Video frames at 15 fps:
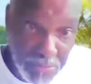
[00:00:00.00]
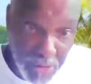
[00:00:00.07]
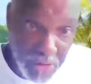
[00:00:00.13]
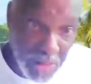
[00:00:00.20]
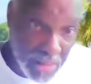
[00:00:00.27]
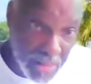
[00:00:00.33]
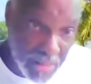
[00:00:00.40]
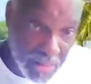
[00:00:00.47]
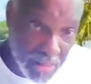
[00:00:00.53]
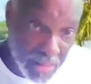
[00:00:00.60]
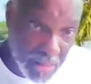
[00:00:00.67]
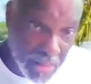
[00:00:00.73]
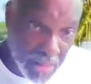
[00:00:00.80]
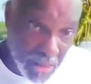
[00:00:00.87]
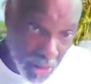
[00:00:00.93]
like things like
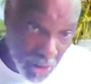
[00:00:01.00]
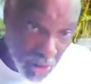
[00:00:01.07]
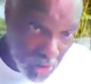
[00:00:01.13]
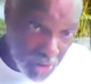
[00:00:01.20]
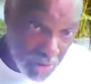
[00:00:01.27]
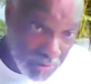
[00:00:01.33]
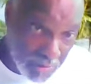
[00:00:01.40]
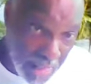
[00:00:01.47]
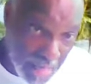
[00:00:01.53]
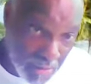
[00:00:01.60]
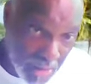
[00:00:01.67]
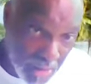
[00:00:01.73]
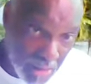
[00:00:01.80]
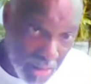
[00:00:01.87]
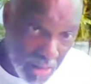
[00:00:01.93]
broccoli
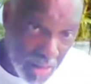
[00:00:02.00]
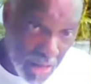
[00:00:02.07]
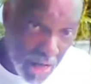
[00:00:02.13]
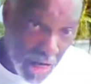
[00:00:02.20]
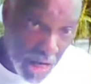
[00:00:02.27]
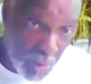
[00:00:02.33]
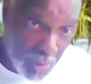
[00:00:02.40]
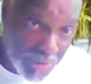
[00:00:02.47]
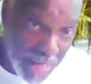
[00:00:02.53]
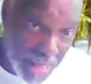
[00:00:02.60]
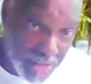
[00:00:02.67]
and cauliflower